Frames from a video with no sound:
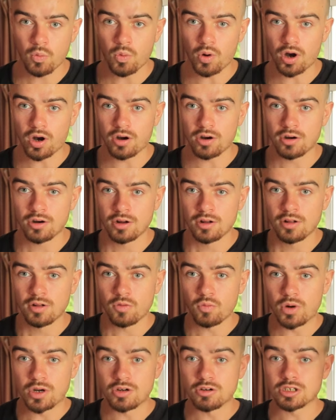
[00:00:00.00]
Where
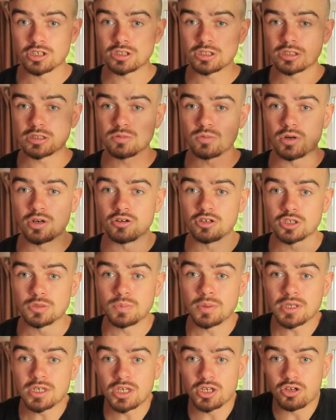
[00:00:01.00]
when you're when you're
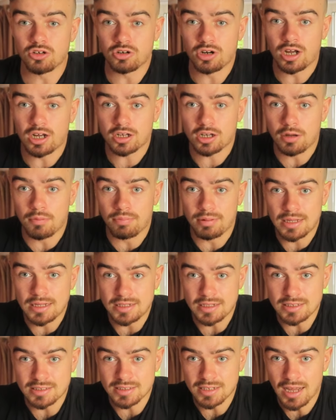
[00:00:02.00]
speaking, you're not
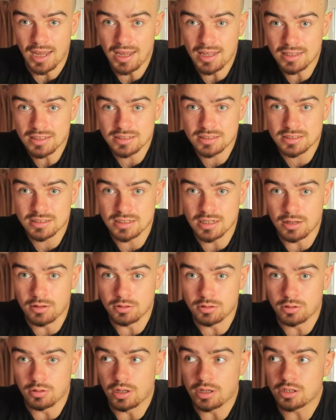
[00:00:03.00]
completely tense
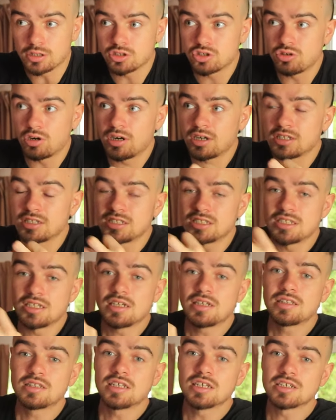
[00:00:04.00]
and like trying to
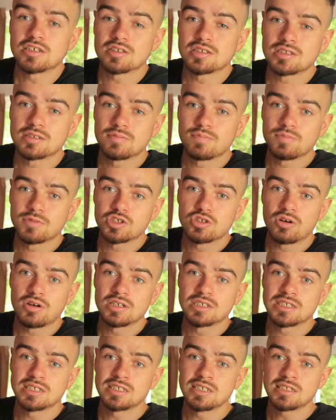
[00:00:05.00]
seek this
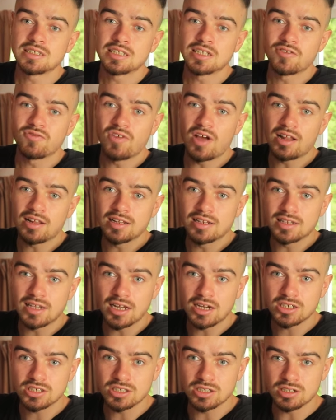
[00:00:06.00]
trying to seek this
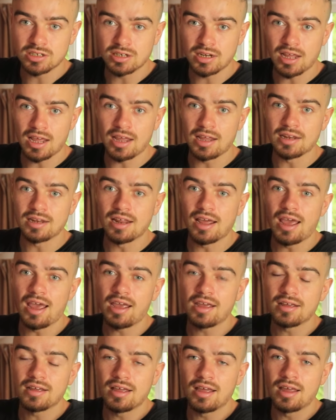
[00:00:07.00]
validation and
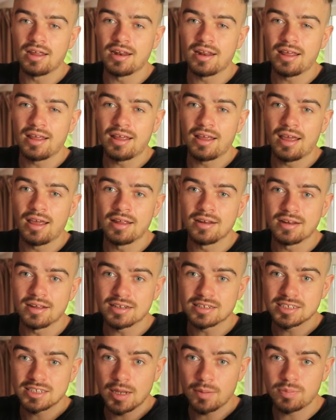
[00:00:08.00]
and and
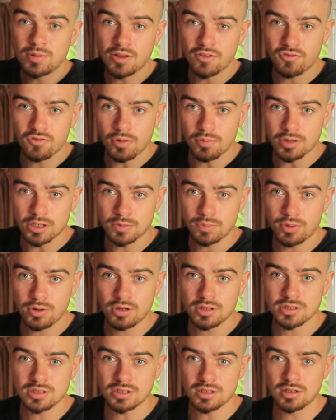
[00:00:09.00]
acceptance from this
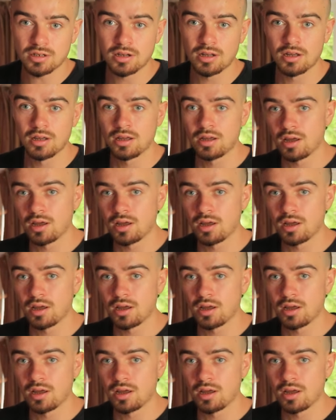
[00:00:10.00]
person